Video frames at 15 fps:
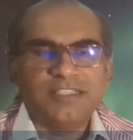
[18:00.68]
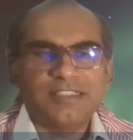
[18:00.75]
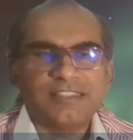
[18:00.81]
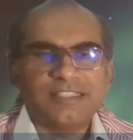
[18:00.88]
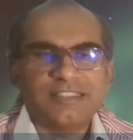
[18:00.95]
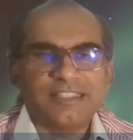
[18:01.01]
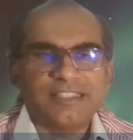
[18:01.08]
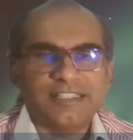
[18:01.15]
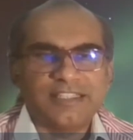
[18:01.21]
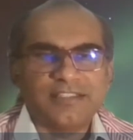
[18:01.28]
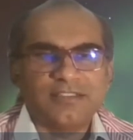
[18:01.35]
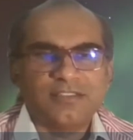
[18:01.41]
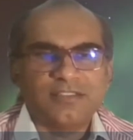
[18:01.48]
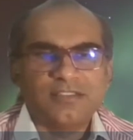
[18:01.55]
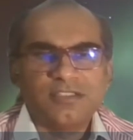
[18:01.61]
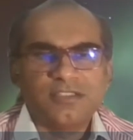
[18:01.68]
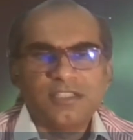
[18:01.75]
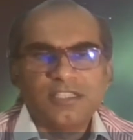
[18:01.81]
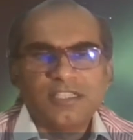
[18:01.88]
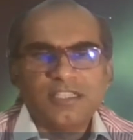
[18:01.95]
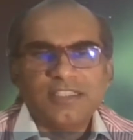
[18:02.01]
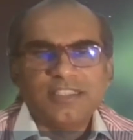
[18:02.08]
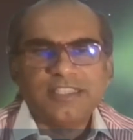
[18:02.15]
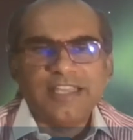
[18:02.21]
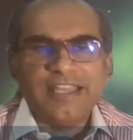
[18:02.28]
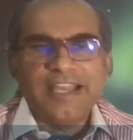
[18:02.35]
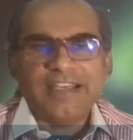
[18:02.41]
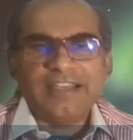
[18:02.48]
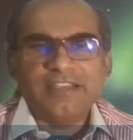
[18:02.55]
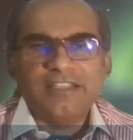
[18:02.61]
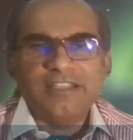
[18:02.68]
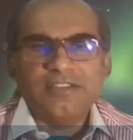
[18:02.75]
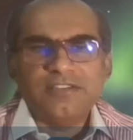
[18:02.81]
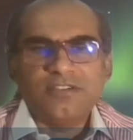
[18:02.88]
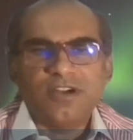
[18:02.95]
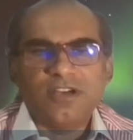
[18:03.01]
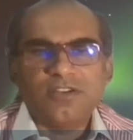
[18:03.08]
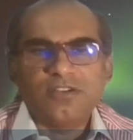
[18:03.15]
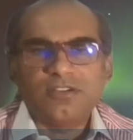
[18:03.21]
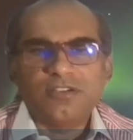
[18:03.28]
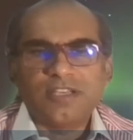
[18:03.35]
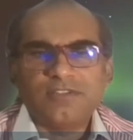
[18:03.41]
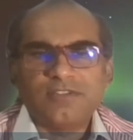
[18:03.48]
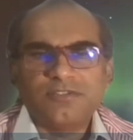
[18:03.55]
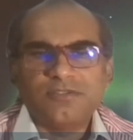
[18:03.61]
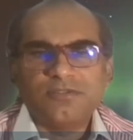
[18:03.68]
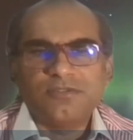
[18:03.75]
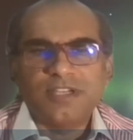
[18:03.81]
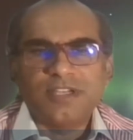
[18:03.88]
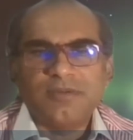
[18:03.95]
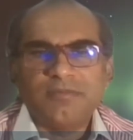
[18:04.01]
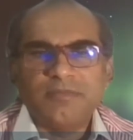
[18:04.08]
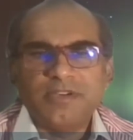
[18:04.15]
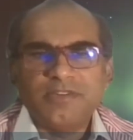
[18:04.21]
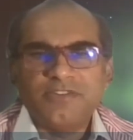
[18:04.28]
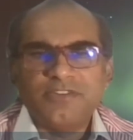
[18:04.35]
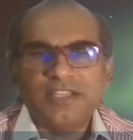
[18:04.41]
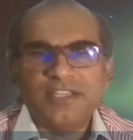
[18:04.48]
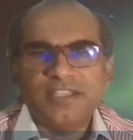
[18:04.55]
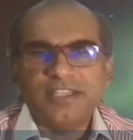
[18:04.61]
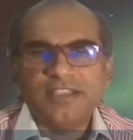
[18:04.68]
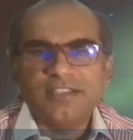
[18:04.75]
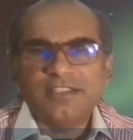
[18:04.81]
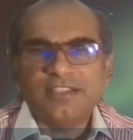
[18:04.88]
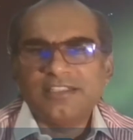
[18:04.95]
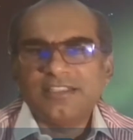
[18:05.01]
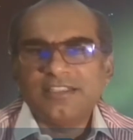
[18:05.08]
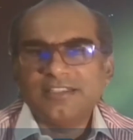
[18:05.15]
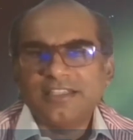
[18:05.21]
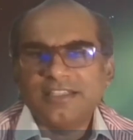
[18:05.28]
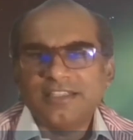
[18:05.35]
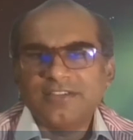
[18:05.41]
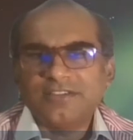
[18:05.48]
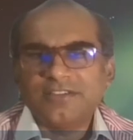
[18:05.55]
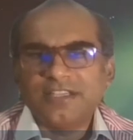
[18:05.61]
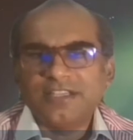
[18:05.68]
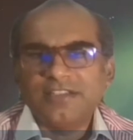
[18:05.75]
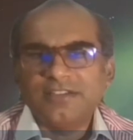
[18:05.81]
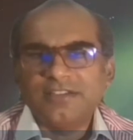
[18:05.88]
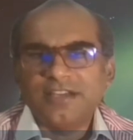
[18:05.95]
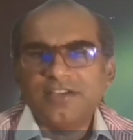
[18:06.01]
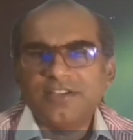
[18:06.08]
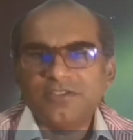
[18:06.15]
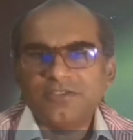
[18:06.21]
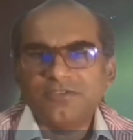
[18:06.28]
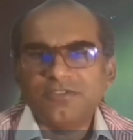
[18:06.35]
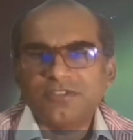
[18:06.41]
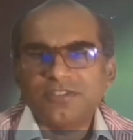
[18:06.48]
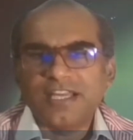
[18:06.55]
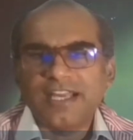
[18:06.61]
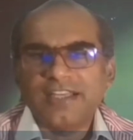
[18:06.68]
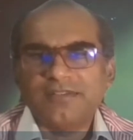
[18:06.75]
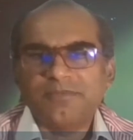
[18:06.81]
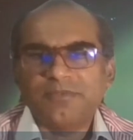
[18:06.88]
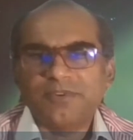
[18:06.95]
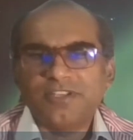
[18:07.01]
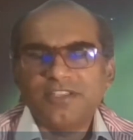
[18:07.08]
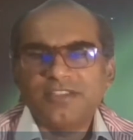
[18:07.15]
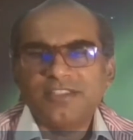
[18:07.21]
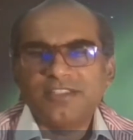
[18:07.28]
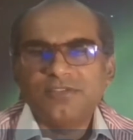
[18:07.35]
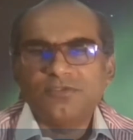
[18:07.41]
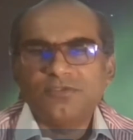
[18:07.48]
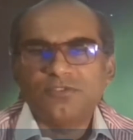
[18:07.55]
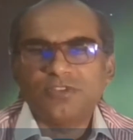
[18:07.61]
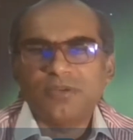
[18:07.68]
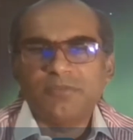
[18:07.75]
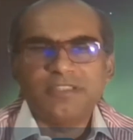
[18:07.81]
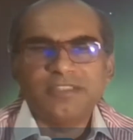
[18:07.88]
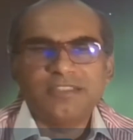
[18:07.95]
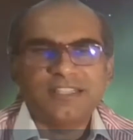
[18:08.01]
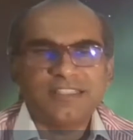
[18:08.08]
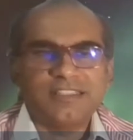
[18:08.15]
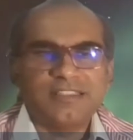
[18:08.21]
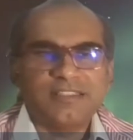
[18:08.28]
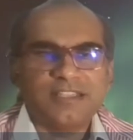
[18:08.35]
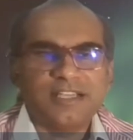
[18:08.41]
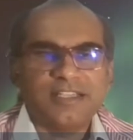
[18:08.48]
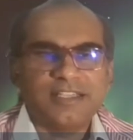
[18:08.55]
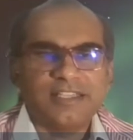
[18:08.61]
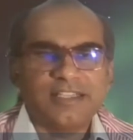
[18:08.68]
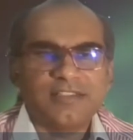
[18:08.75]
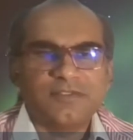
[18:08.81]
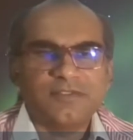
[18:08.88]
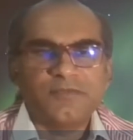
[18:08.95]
such attack. The act needs not constitute a military attack. It is understood that policy to commit such attack